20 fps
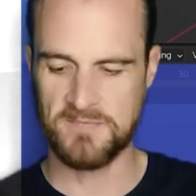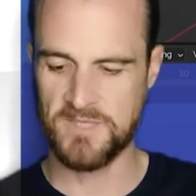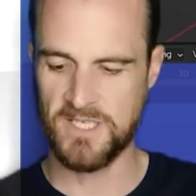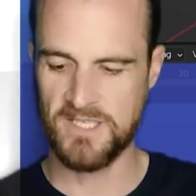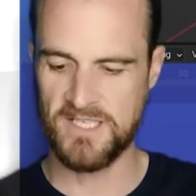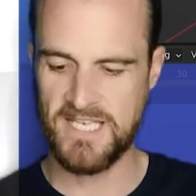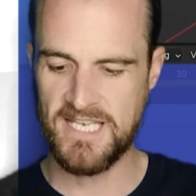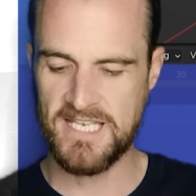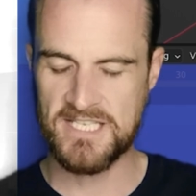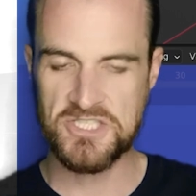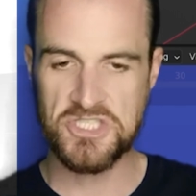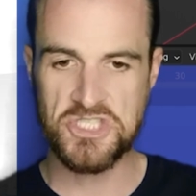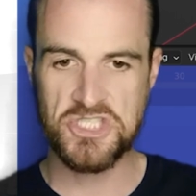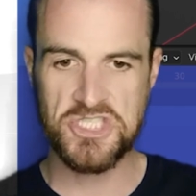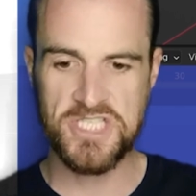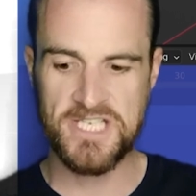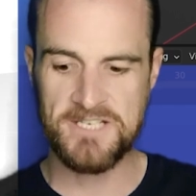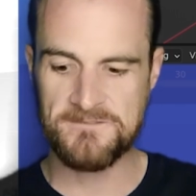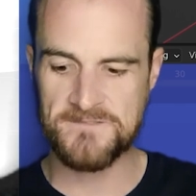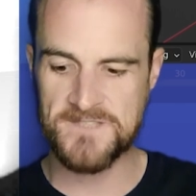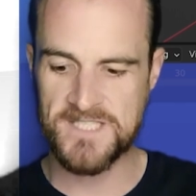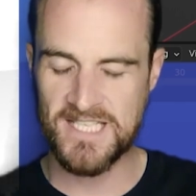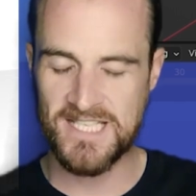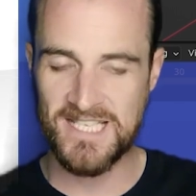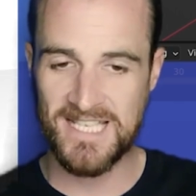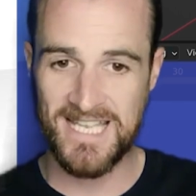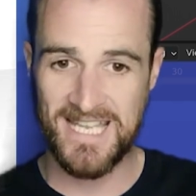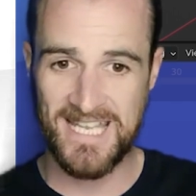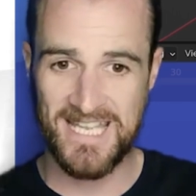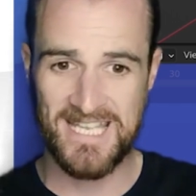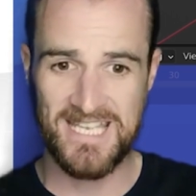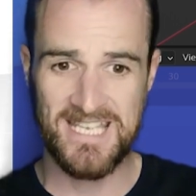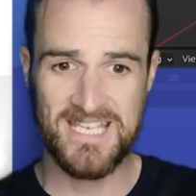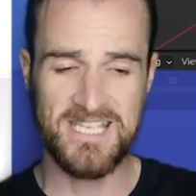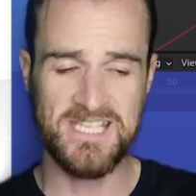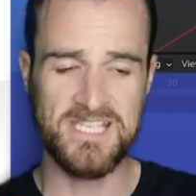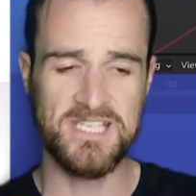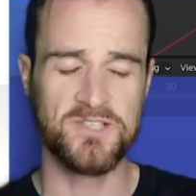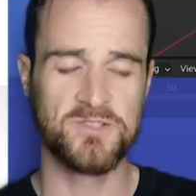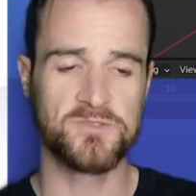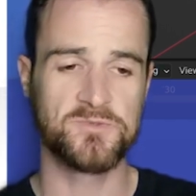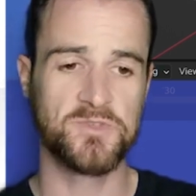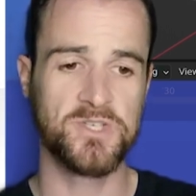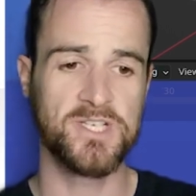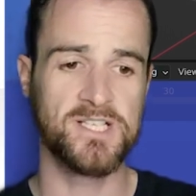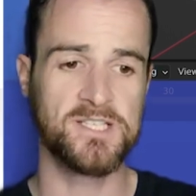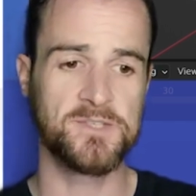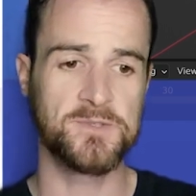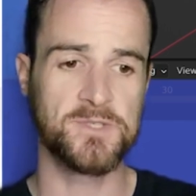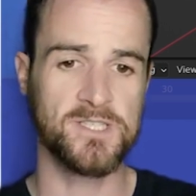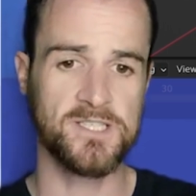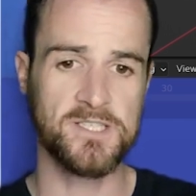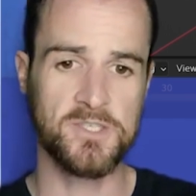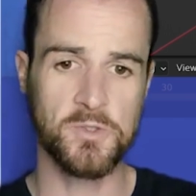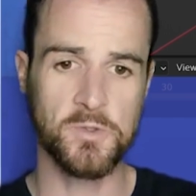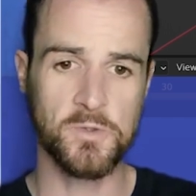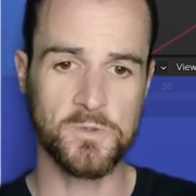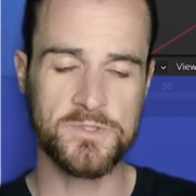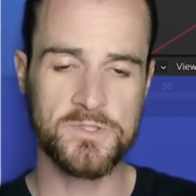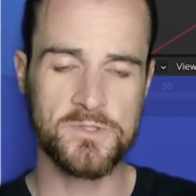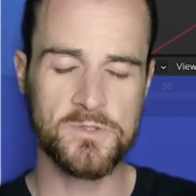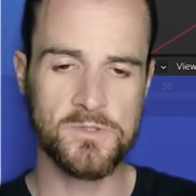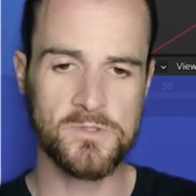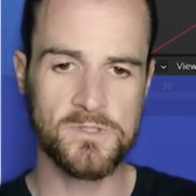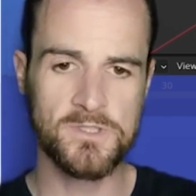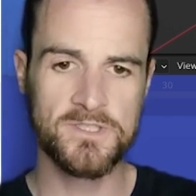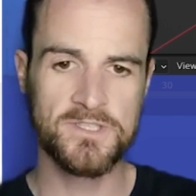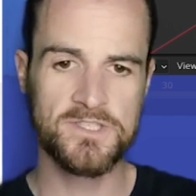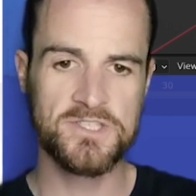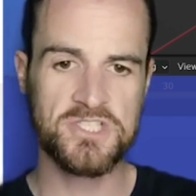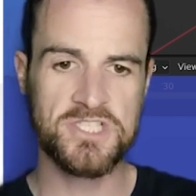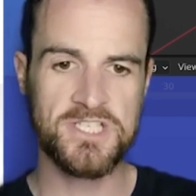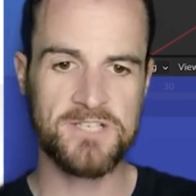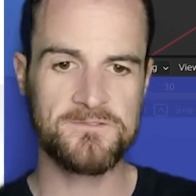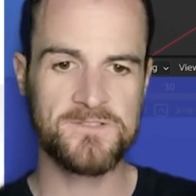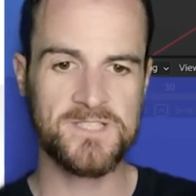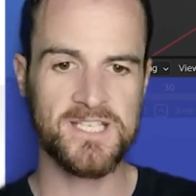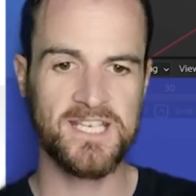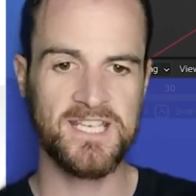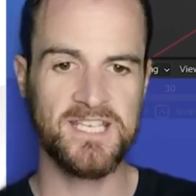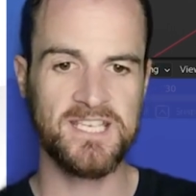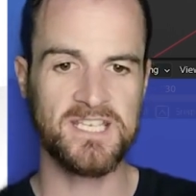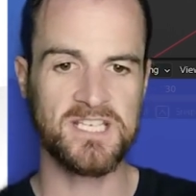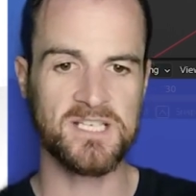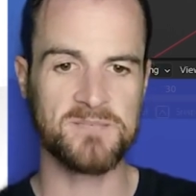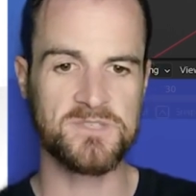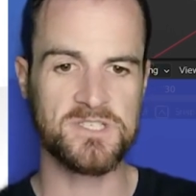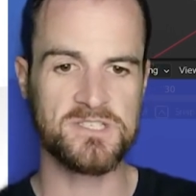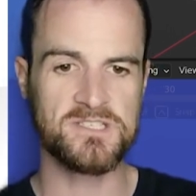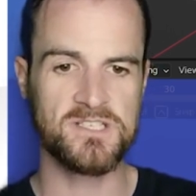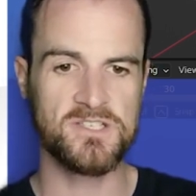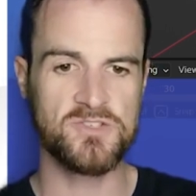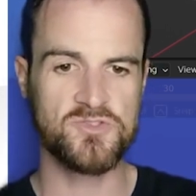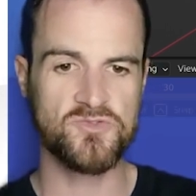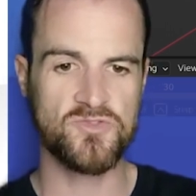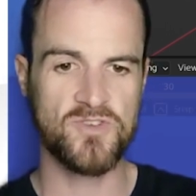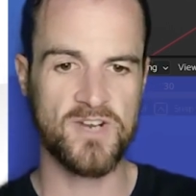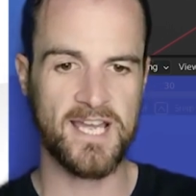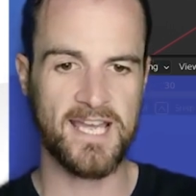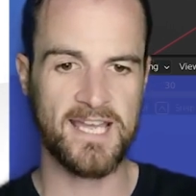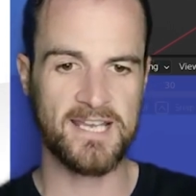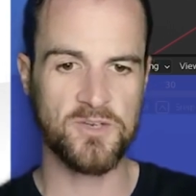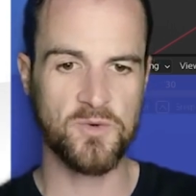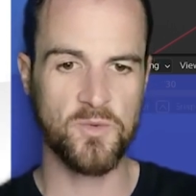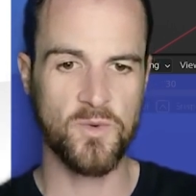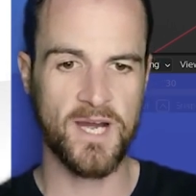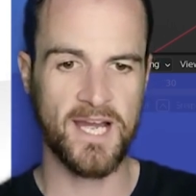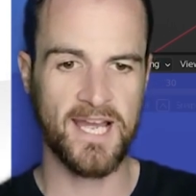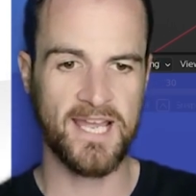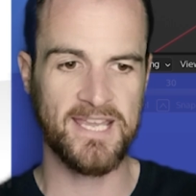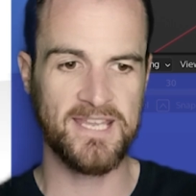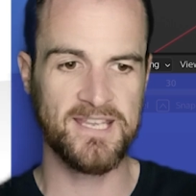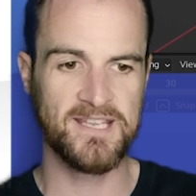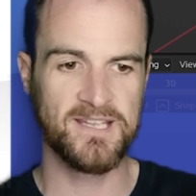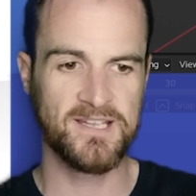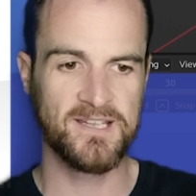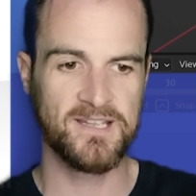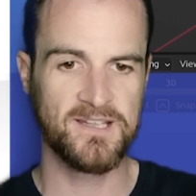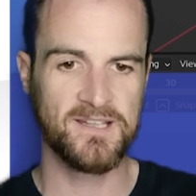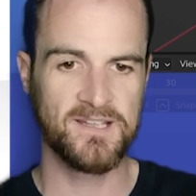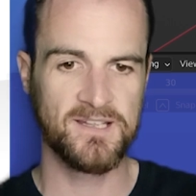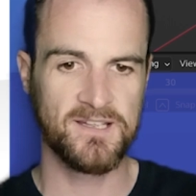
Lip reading: And I'm going to hit Shift E, really, really cool tool, Shift E, and I'm just going to drag away.